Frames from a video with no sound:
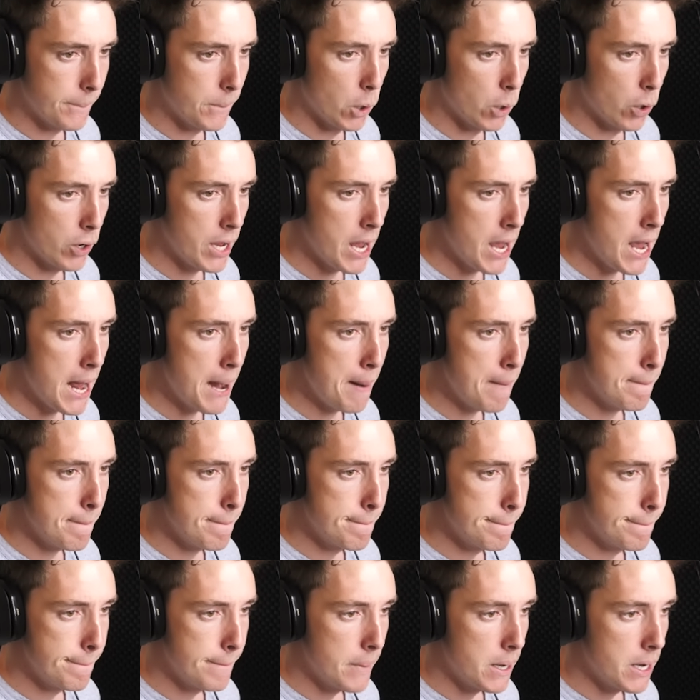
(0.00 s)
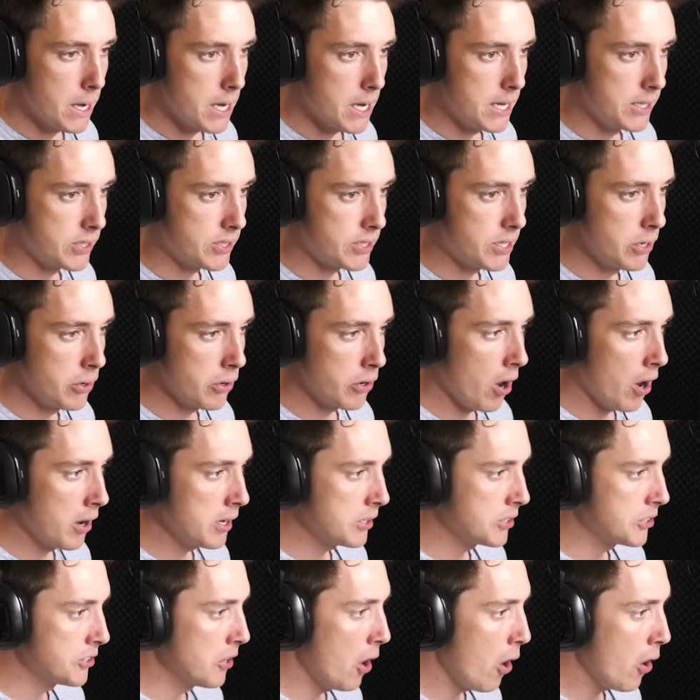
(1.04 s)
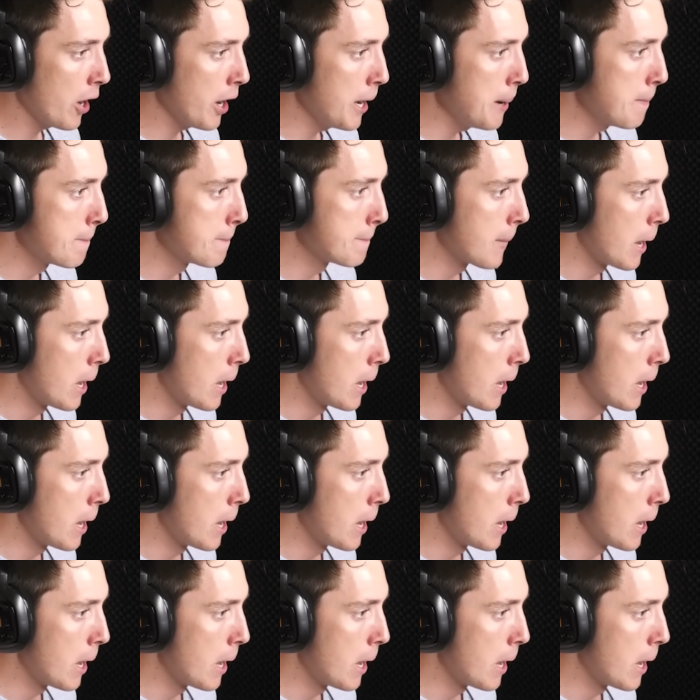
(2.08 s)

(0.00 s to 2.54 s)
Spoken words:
Not yet. He's still got his noggin.